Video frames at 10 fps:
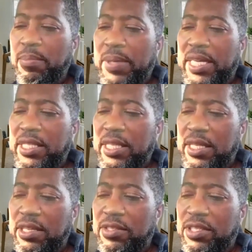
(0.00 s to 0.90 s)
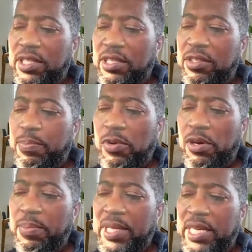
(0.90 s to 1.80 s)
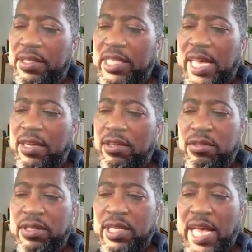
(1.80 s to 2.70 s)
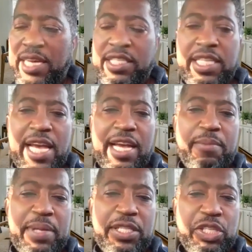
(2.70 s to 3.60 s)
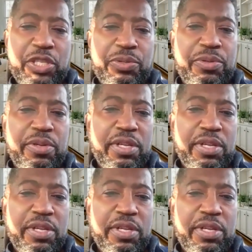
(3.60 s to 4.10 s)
but there's there's a poem in there titled hashtag Me Too.